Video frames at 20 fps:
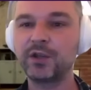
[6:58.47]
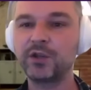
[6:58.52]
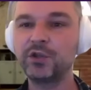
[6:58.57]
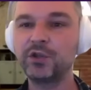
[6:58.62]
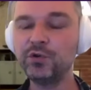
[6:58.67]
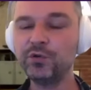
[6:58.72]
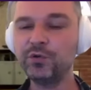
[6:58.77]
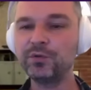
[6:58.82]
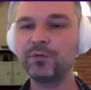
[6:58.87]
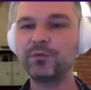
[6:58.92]

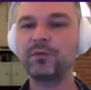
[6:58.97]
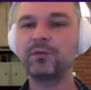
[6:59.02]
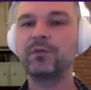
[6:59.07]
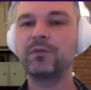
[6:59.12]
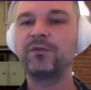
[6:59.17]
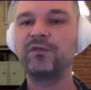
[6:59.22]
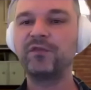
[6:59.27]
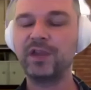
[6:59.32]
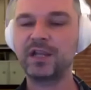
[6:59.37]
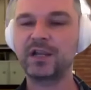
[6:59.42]
You
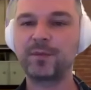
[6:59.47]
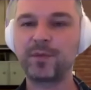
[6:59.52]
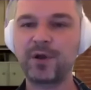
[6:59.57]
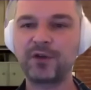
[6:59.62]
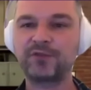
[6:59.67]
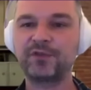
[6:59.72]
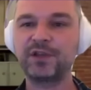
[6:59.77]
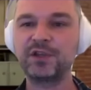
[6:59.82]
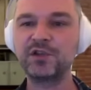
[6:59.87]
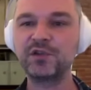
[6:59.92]
think
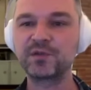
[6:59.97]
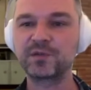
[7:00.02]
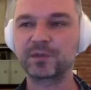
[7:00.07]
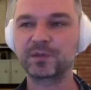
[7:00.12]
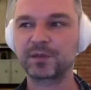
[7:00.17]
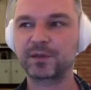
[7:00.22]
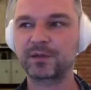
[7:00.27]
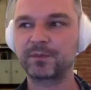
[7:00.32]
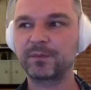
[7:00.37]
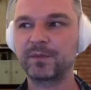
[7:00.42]
about the
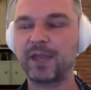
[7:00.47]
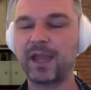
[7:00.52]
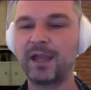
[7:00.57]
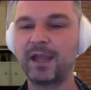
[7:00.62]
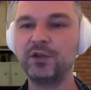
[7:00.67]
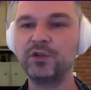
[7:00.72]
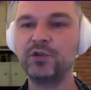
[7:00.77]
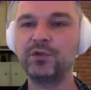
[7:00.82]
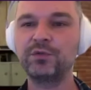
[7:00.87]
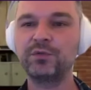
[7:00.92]
users
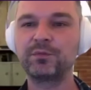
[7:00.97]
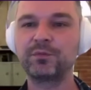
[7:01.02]
and you